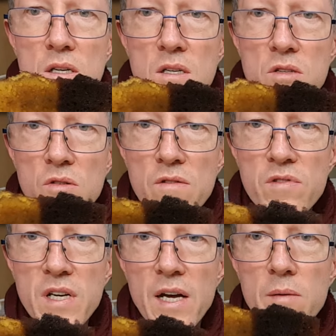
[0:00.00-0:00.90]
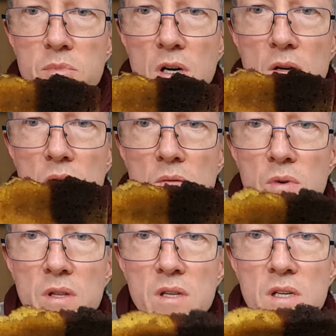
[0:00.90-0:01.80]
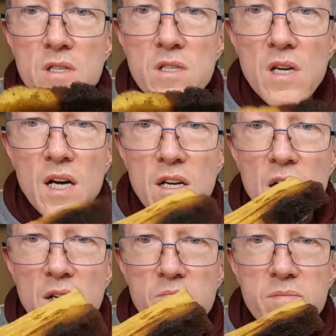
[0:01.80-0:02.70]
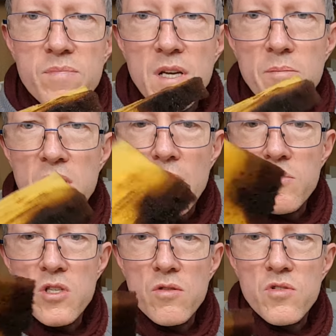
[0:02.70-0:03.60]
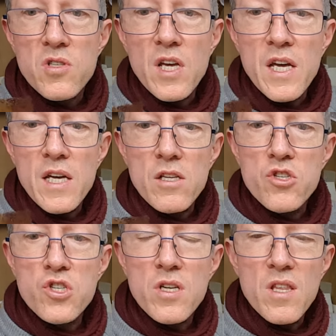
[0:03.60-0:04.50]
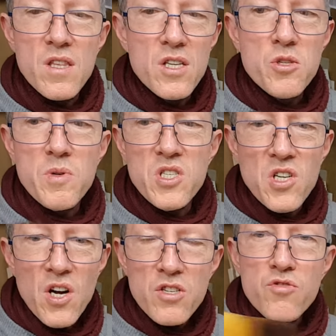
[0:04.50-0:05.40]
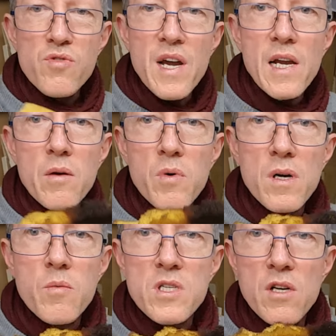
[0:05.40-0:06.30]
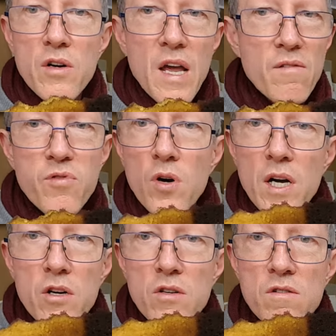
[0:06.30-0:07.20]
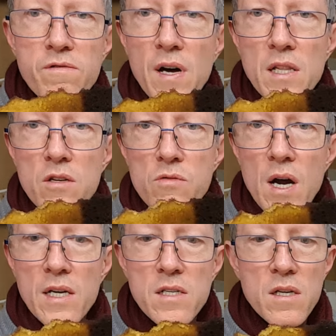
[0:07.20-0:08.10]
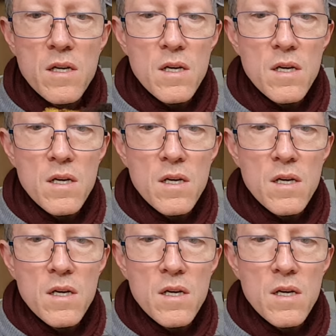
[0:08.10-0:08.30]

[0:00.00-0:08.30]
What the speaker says: sort of dabbed on with this. I sometimes use the edge. This was not really what I was looking for. I couldn't find the right